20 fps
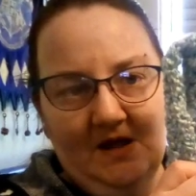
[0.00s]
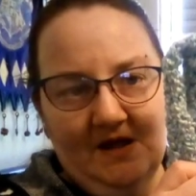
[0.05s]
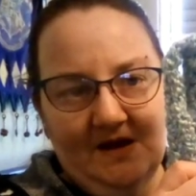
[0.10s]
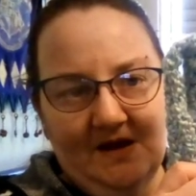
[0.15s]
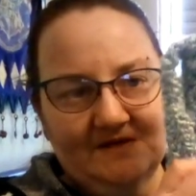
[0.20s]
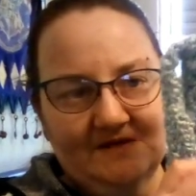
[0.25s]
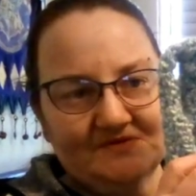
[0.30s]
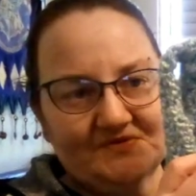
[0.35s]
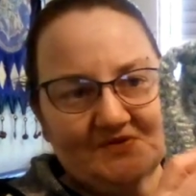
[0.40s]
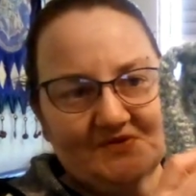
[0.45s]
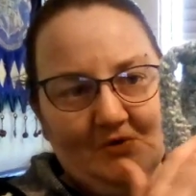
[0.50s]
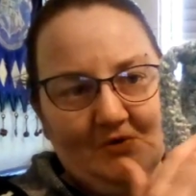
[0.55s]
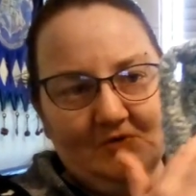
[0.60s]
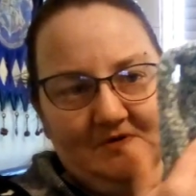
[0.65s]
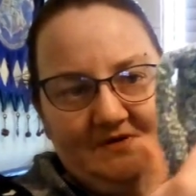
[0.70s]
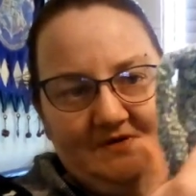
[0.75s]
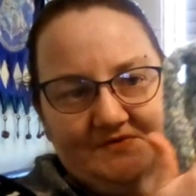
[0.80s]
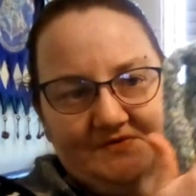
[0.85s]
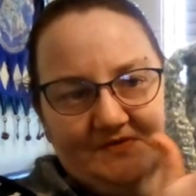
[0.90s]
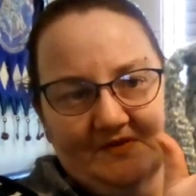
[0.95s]
And so
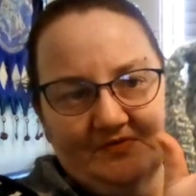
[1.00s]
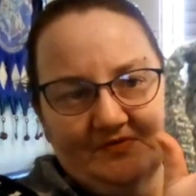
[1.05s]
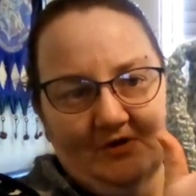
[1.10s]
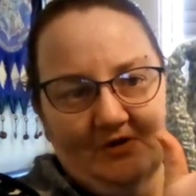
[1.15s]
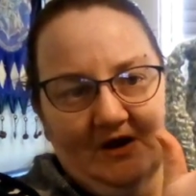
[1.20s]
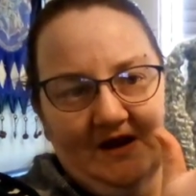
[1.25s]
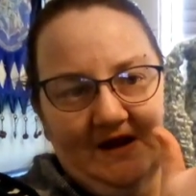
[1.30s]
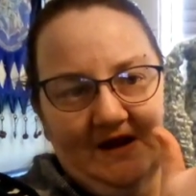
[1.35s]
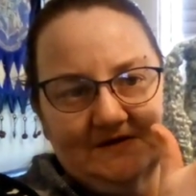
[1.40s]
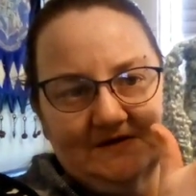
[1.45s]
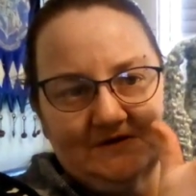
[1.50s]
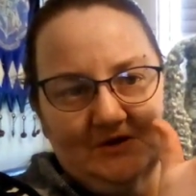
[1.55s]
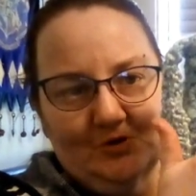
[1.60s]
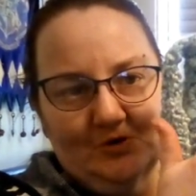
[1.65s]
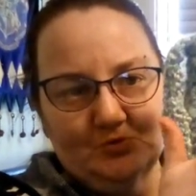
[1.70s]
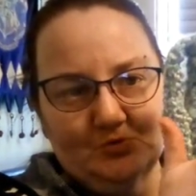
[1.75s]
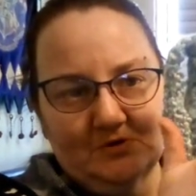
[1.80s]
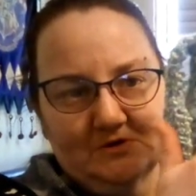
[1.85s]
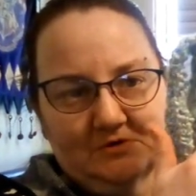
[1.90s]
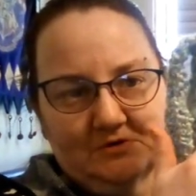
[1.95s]
his other eye had to go
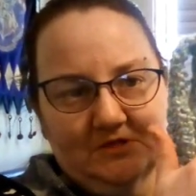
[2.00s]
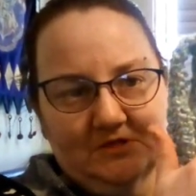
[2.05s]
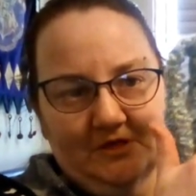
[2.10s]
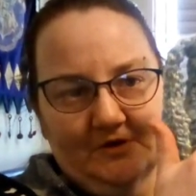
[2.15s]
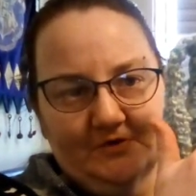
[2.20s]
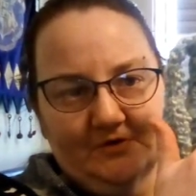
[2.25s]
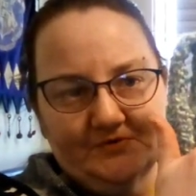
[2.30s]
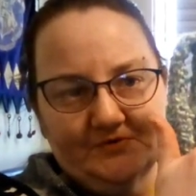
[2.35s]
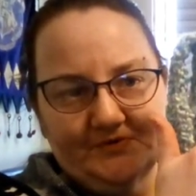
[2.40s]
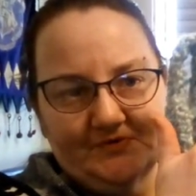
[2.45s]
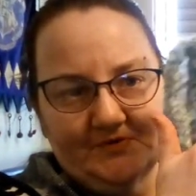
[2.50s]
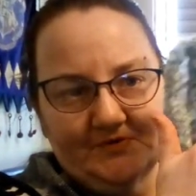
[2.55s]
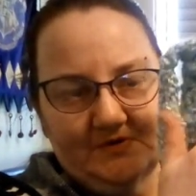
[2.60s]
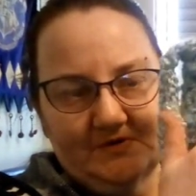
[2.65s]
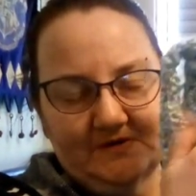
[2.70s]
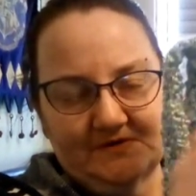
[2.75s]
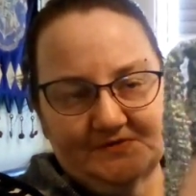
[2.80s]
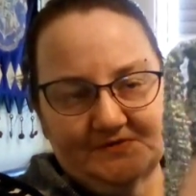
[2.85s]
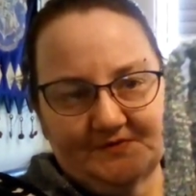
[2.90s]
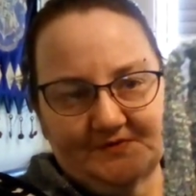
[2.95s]
real close. So
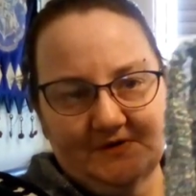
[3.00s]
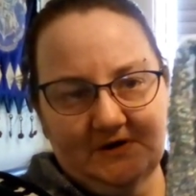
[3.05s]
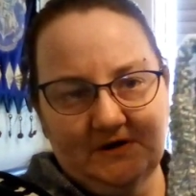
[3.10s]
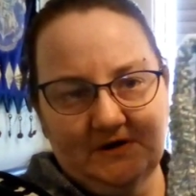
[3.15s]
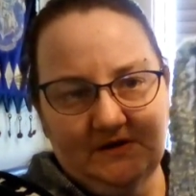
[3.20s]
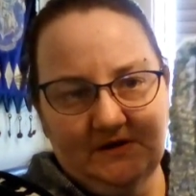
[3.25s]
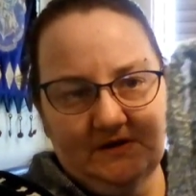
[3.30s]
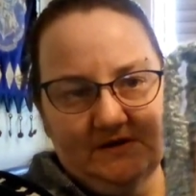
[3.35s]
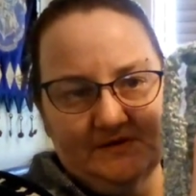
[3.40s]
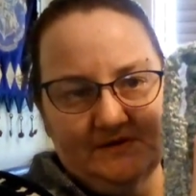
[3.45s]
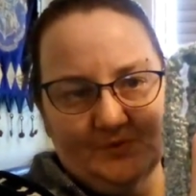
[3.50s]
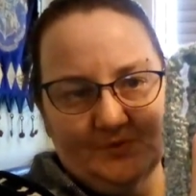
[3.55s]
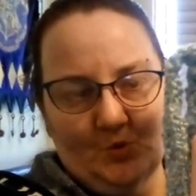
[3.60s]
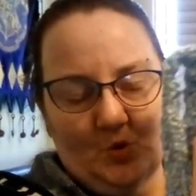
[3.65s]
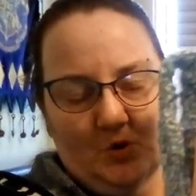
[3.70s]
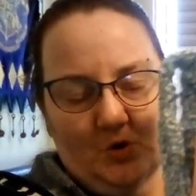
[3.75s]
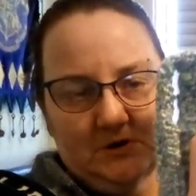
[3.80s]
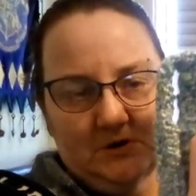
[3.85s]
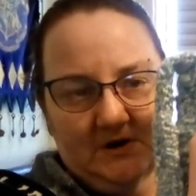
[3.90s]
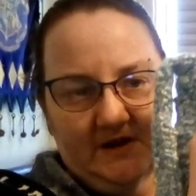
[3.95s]
he's a
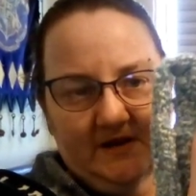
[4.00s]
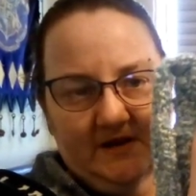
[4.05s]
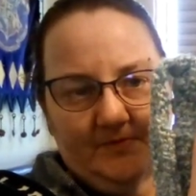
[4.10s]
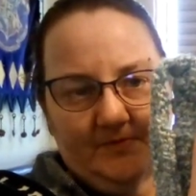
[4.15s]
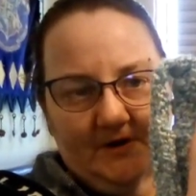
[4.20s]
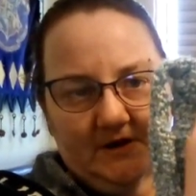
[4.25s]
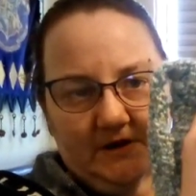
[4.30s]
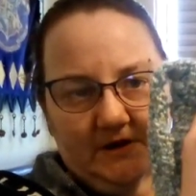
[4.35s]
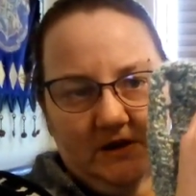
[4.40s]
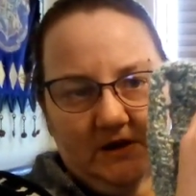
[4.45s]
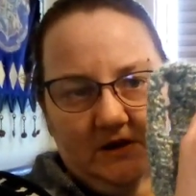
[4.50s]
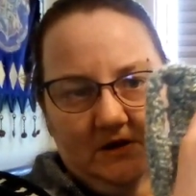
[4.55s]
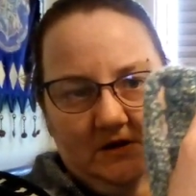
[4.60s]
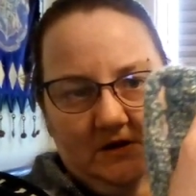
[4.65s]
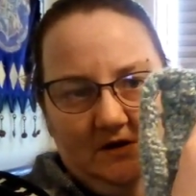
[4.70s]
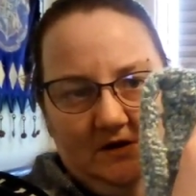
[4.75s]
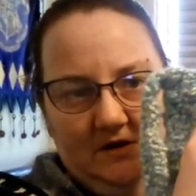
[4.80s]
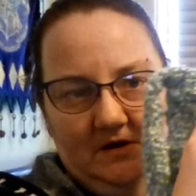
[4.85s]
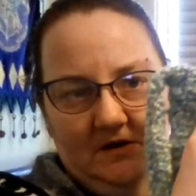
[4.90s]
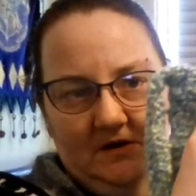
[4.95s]
wonky bunny.
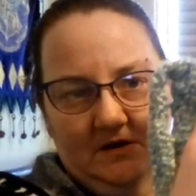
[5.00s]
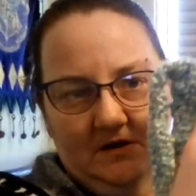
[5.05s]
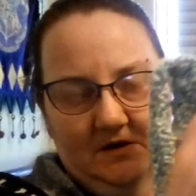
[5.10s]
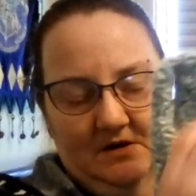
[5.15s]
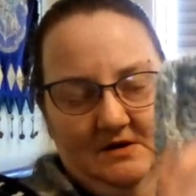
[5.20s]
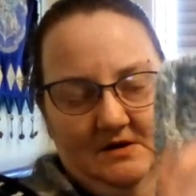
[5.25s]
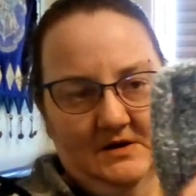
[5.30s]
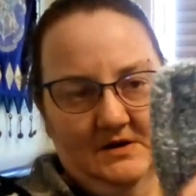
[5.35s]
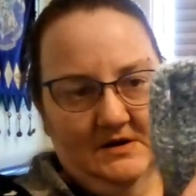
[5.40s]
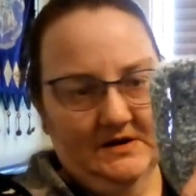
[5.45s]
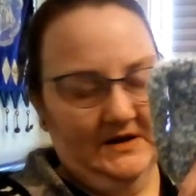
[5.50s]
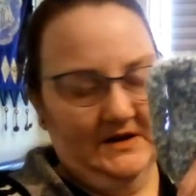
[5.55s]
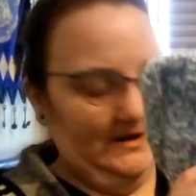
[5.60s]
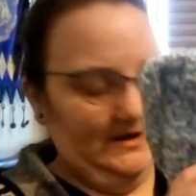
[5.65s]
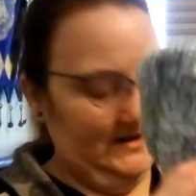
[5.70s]
Yeah,